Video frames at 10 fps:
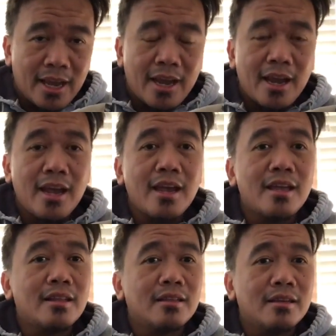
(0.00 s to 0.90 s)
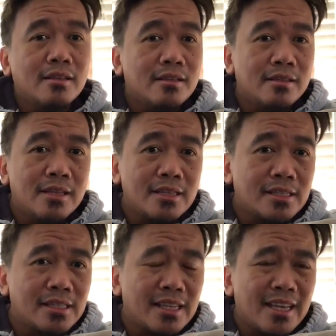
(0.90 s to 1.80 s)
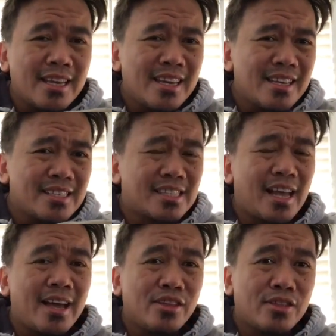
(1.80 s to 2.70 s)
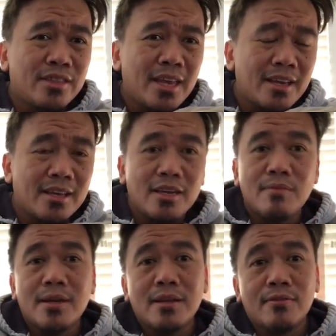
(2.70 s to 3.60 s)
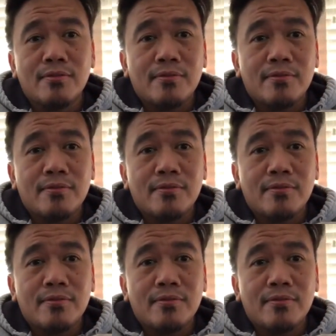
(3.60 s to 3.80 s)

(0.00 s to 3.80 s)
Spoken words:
and this is, I think, even